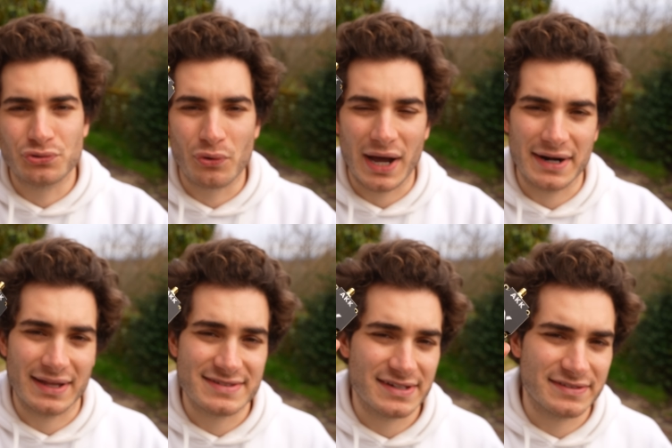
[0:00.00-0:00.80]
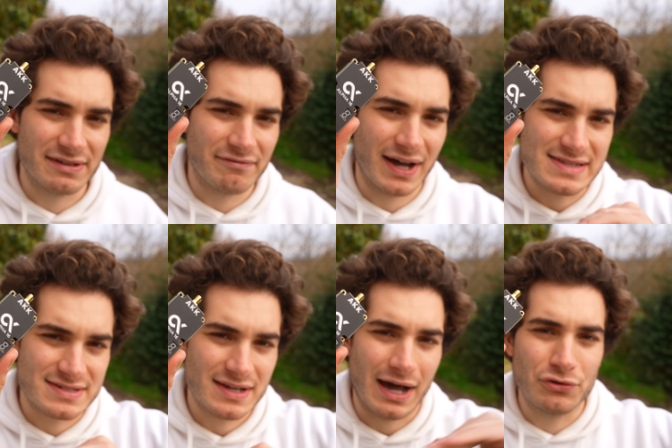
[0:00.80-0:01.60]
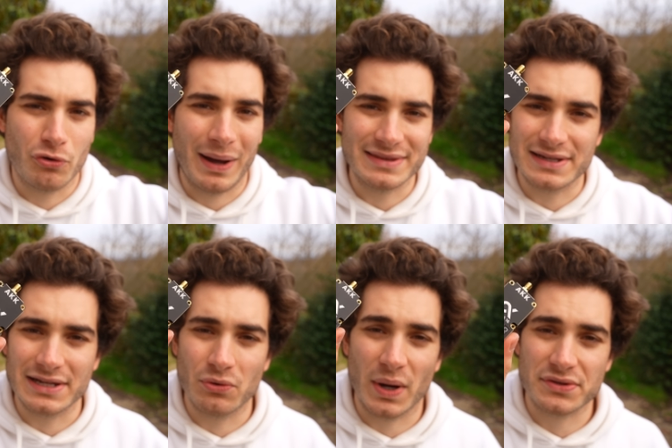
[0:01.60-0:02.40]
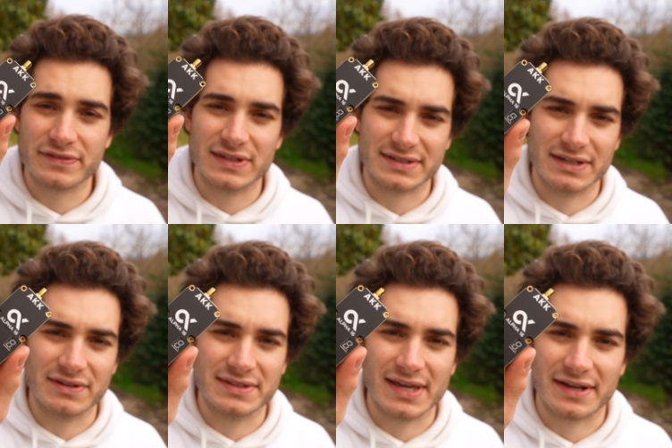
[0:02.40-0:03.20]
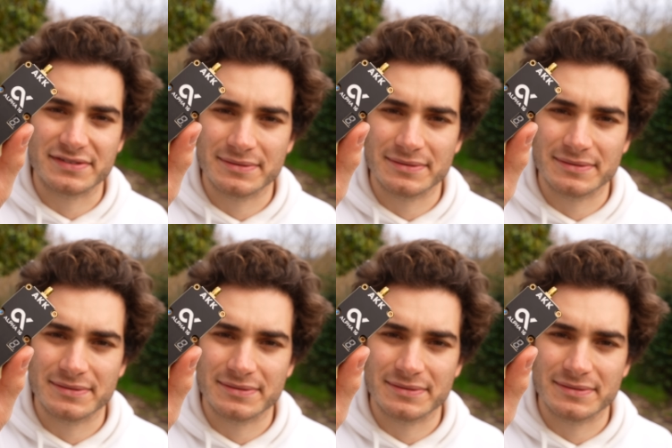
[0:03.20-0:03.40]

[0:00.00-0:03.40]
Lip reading: to run at 16 watts automatically when you start the VTX.